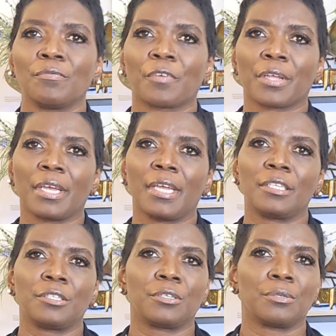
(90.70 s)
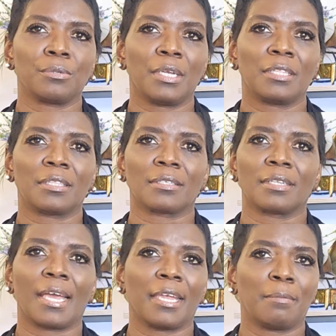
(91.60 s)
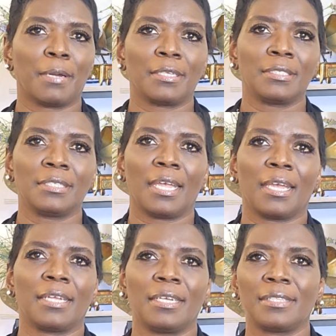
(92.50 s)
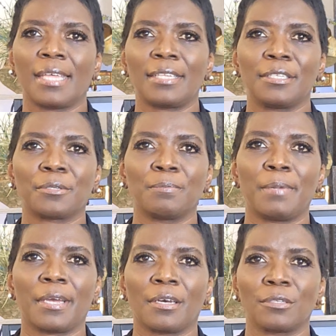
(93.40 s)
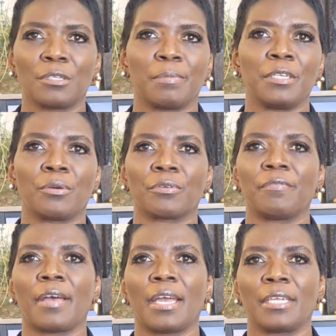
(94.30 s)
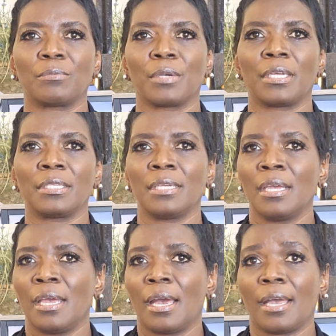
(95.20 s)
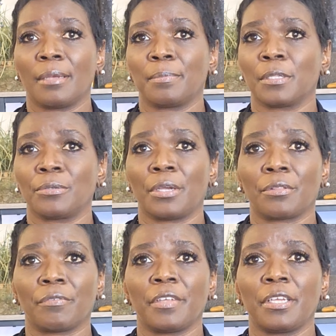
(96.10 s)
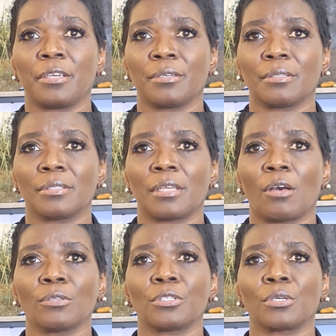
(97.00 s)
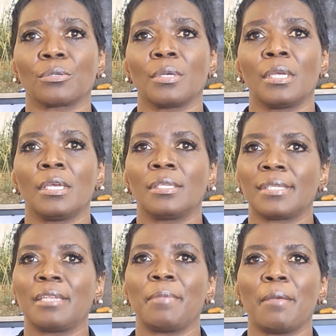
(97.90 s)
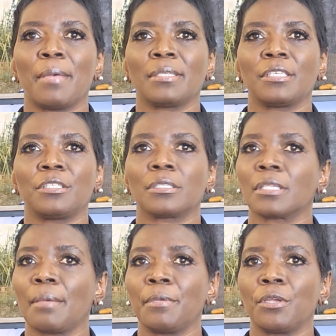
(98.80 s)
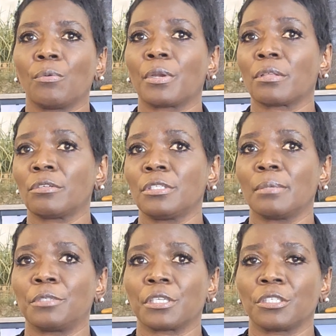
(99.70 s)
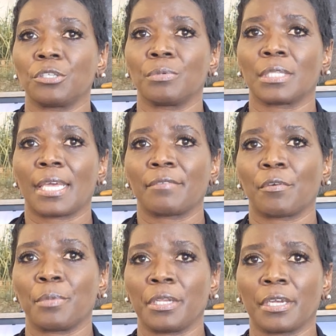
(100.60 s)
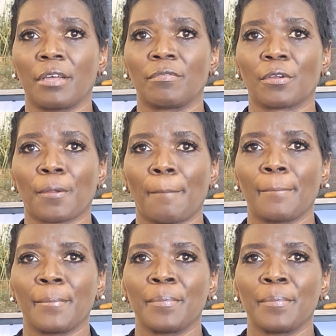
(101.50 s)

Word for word: don't forget to hit the like button and hit that little bell to be notified when I upload other videos. Also, send me a message to let me know what other subjects you would like for me to cover.